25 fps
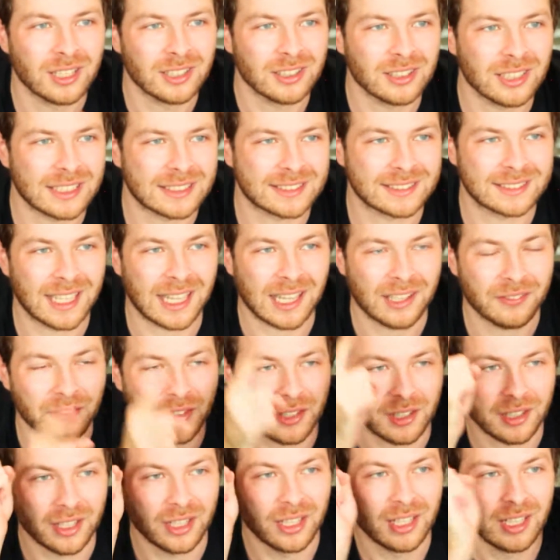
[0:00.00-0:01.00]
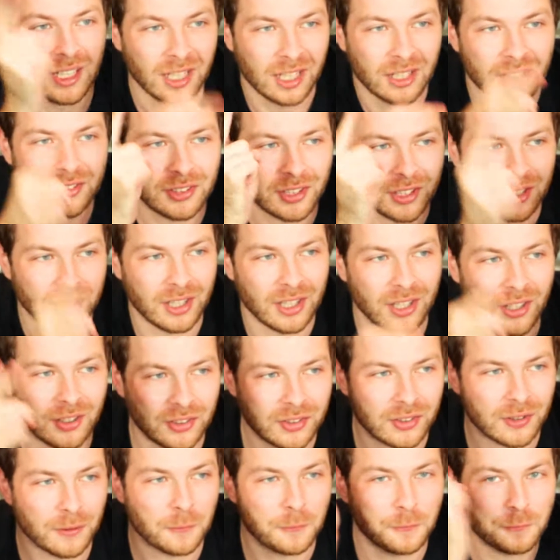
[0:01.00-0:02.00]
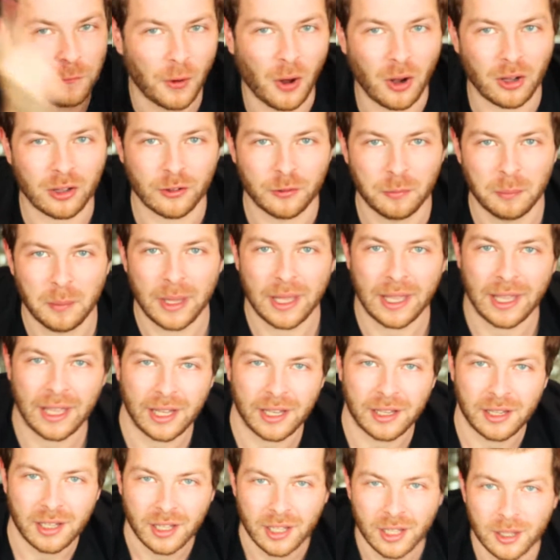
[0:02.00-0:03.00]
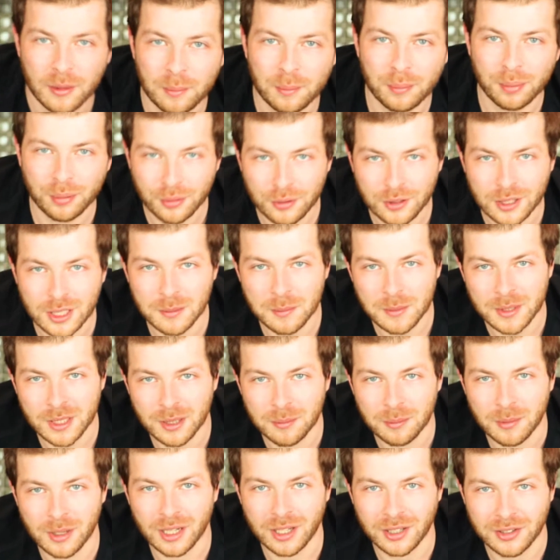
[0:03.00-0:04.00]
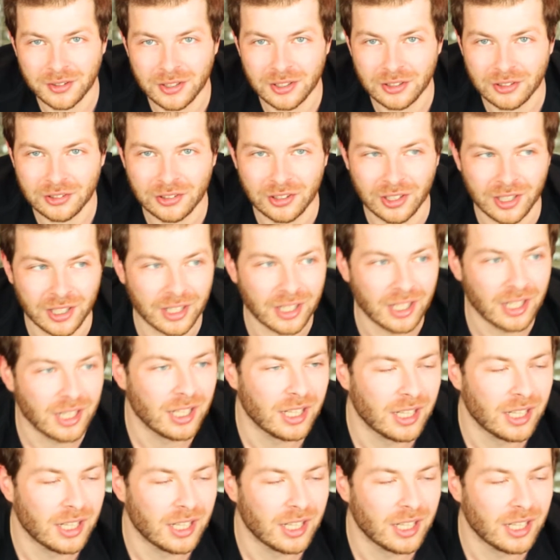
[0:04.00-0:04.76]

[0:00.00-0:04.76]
let's dive in to this Fall of Man Premium Edition